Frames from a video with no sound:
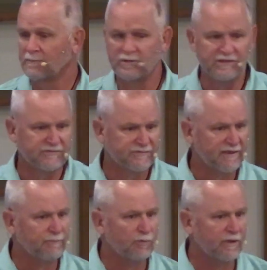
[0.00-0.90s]
but he's
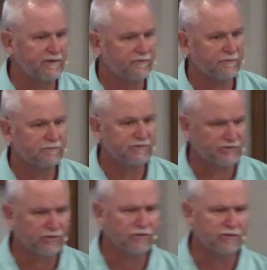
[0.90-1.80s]
separated from the
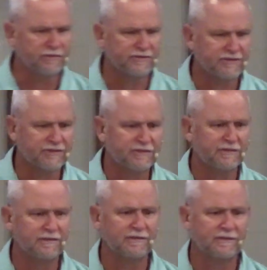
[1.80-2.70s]
church.
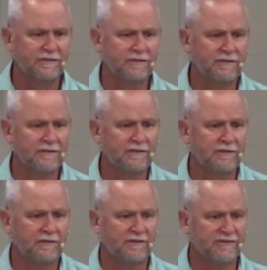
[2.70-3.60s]

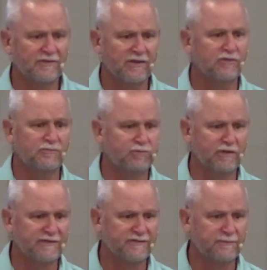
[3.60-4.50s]
It's not a good
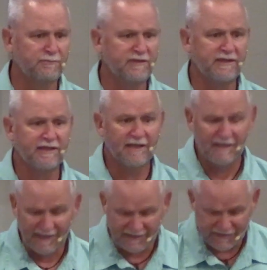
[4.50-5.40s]
place to be.
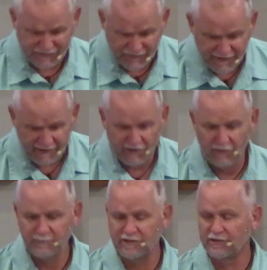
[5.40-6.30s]
And he's
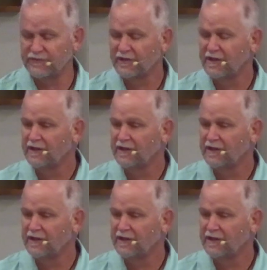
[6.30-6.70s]
there because